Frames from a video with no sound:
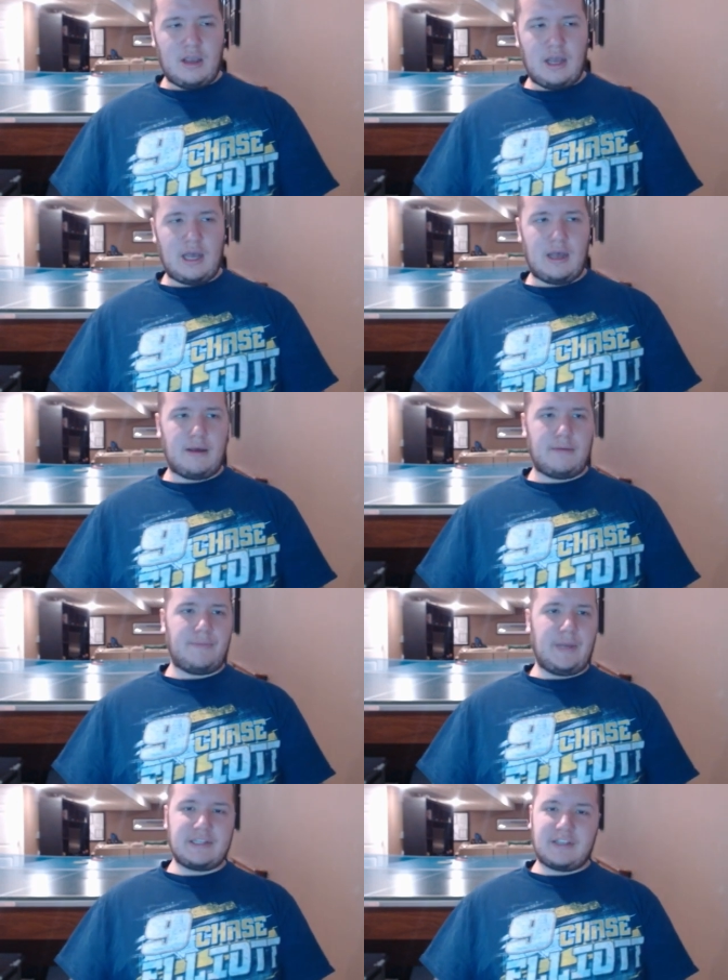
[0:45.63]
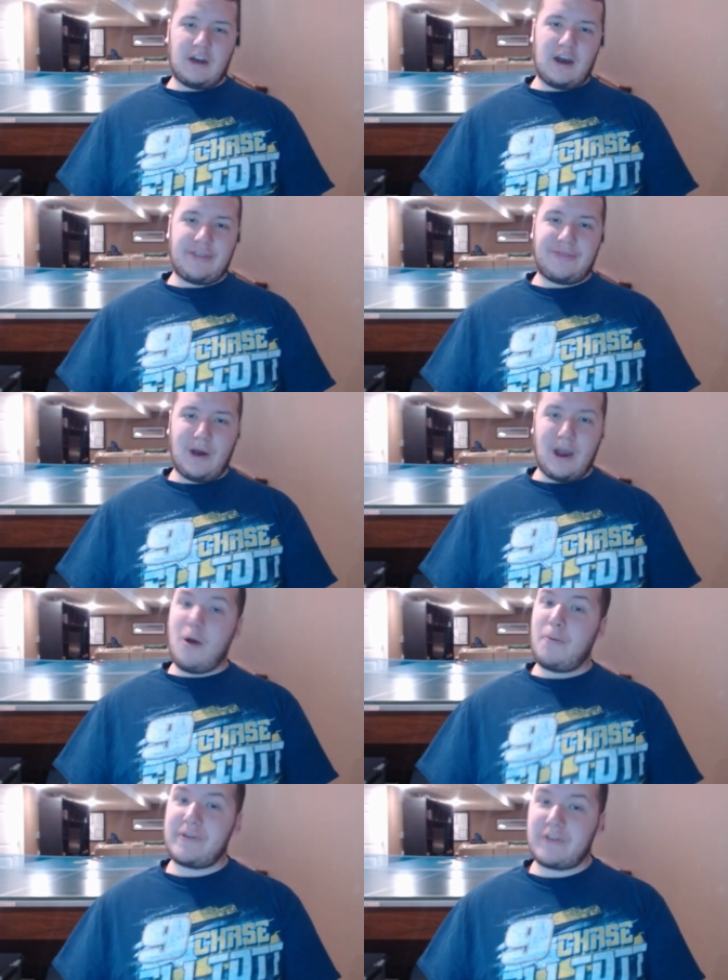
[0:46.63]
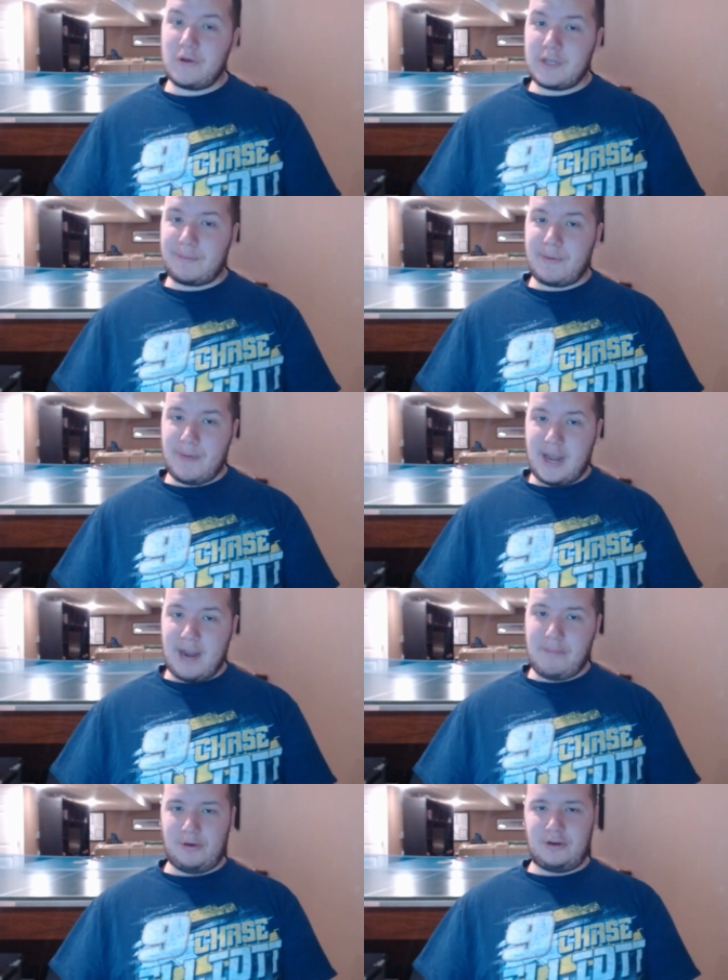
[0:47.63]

Uh, because you know, I, I hope this goes up in mid-April